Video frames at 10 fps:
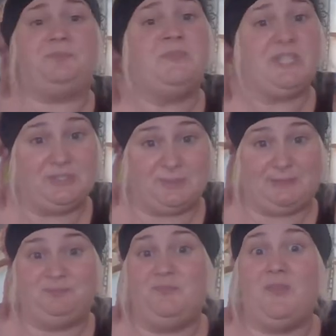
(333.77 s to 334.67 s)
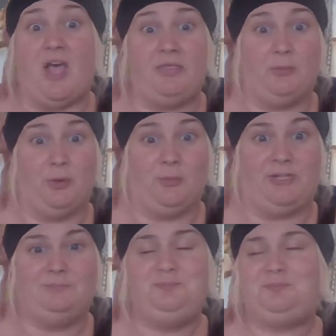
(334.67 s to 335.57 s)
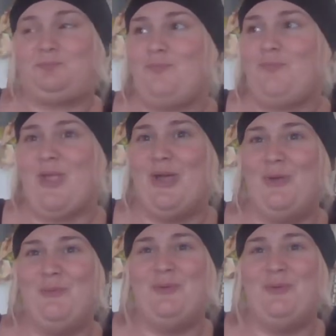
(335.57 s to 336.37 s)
excuse me, not the Rona. Um,